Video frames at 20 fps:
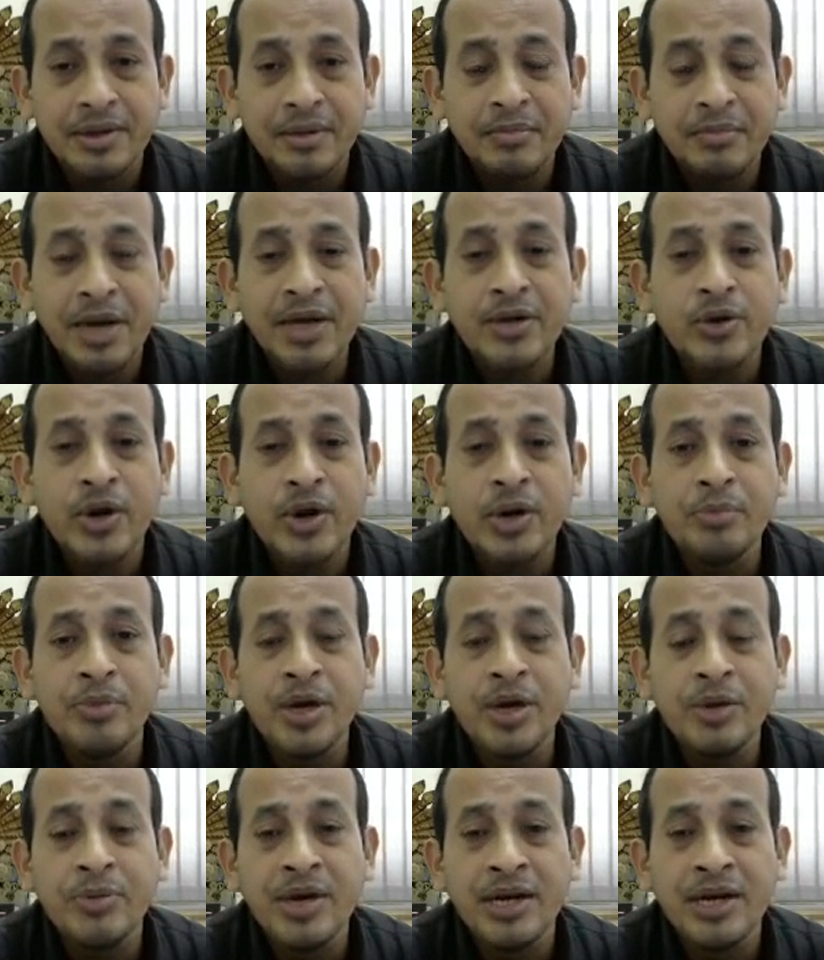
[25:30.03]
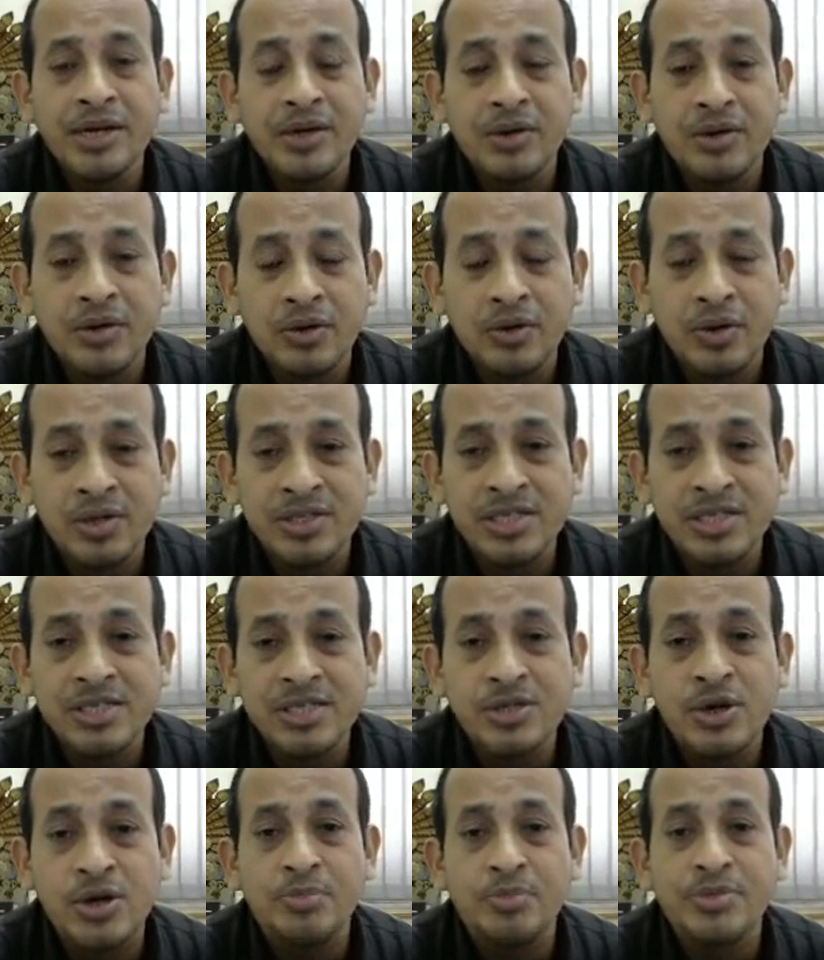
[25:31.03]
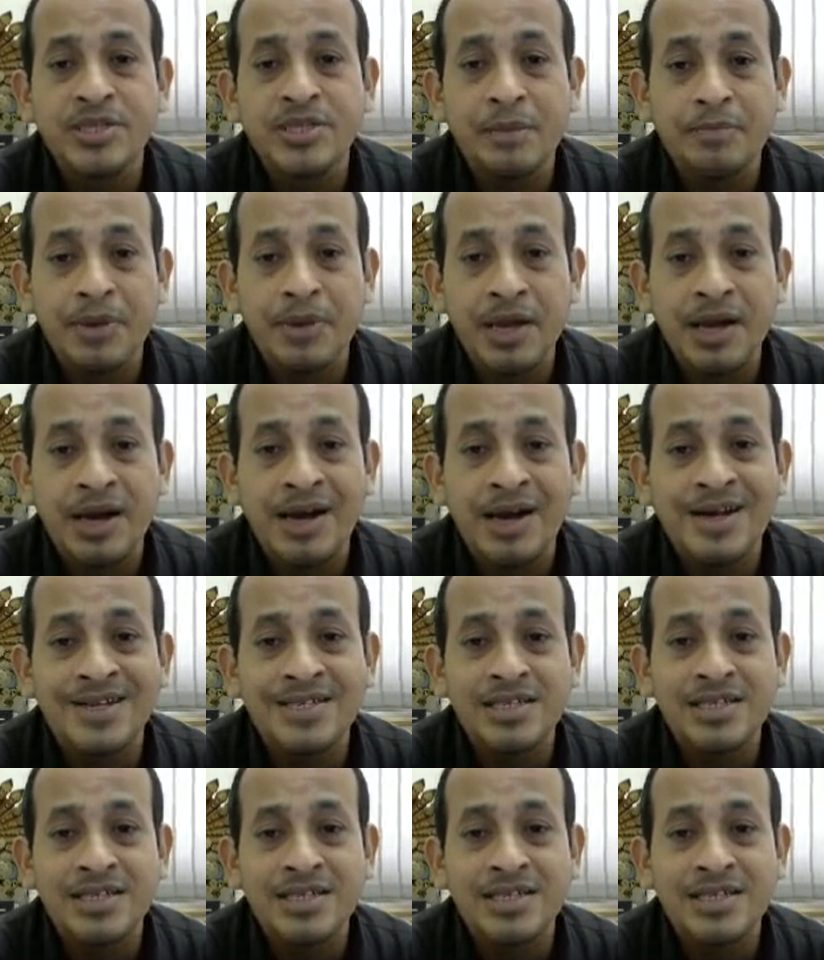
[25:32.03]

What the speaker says: Micro environment consists of suppliers,